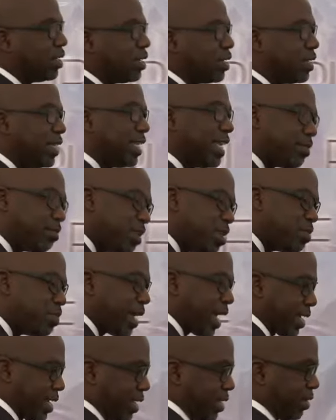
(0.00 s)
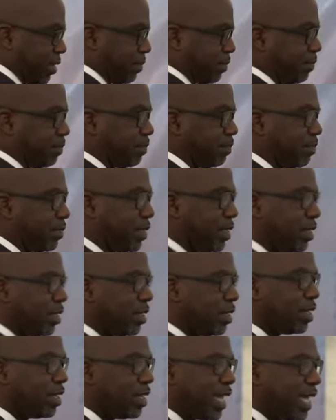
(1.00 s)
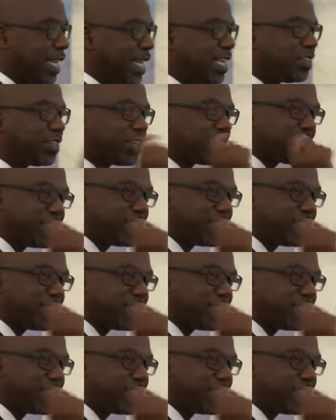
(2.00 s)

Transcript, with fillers: let me back in. And he's just